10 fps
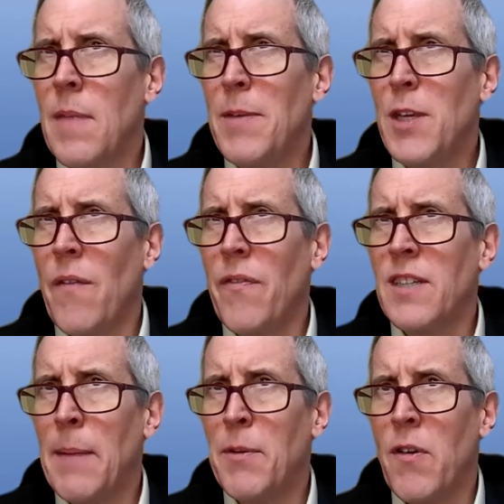maybe you off the
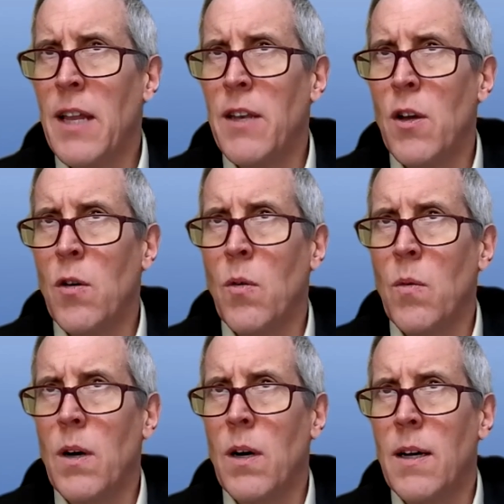top of your head
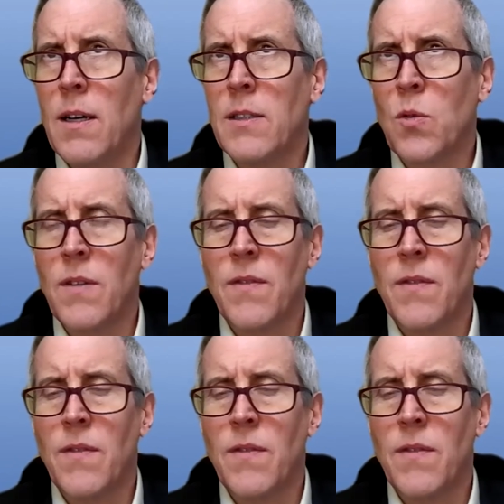know a sort